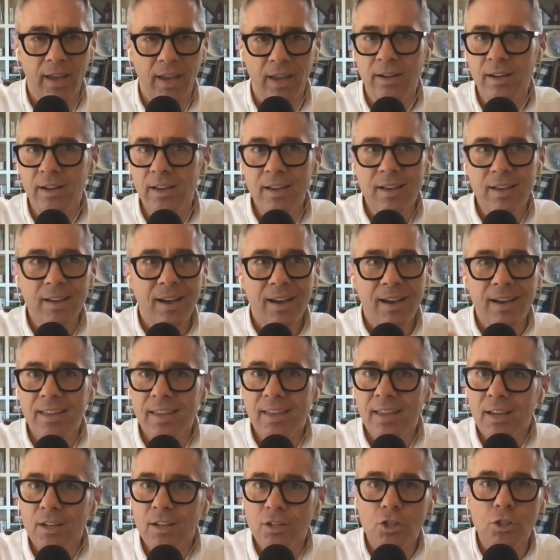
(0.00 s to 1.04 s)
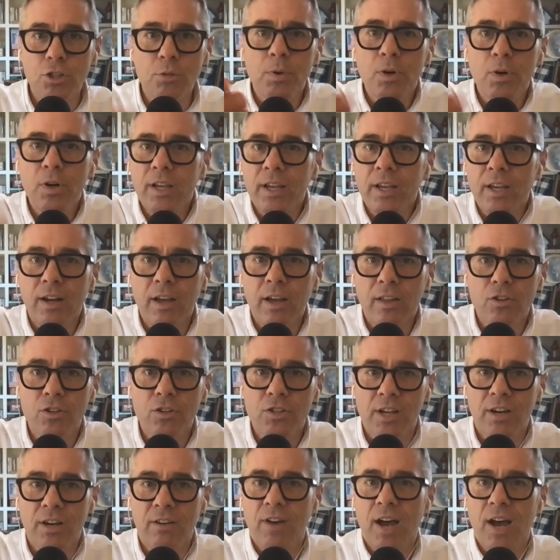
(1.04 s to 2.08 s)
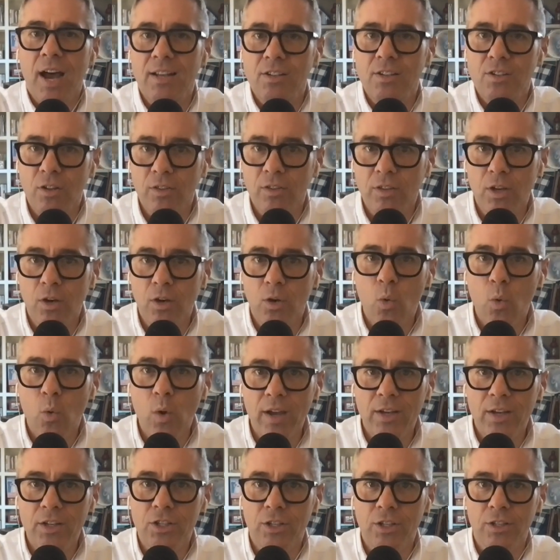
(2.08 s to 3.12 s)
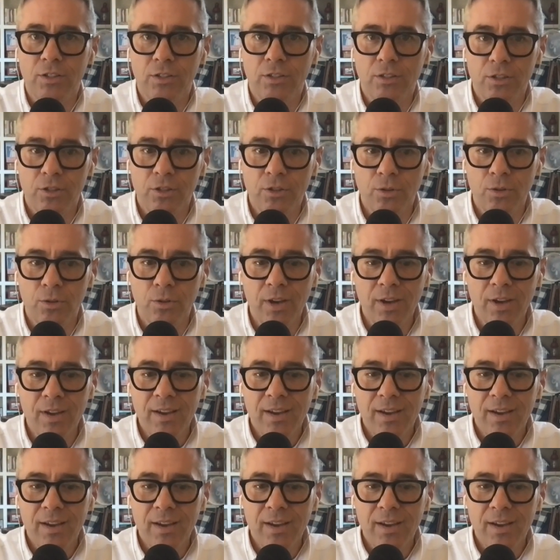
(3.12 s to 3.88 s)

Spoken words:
And again, just putting another set of eyes on the equation to